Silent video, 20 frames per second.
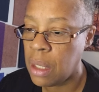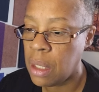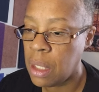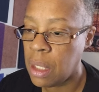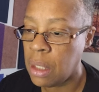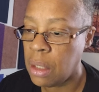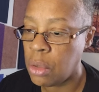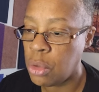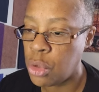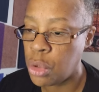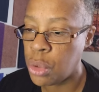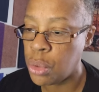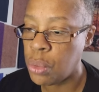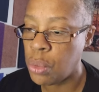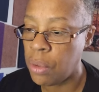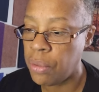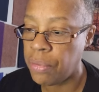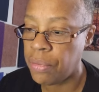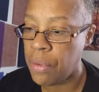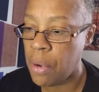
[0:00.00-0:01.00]
either
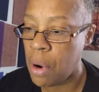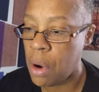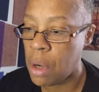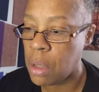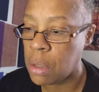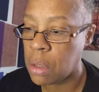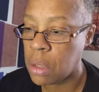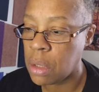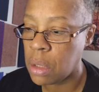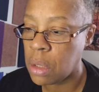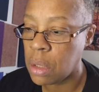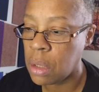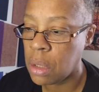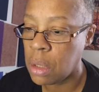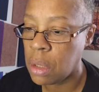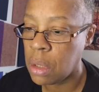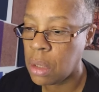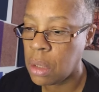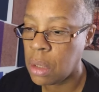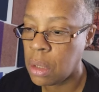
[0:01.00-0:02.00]
true or false.
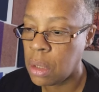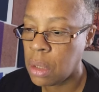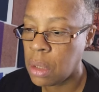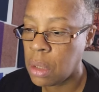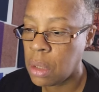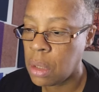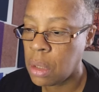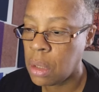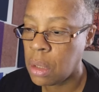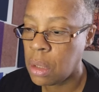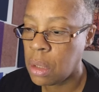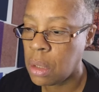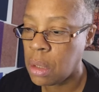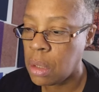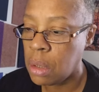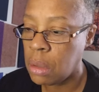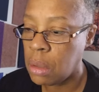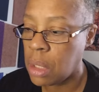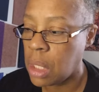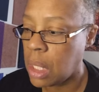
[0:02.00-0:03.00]

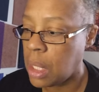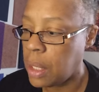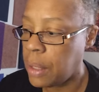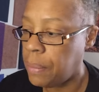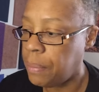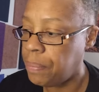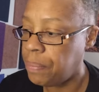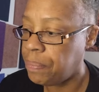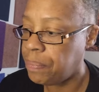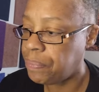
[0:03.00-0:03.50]
Okay.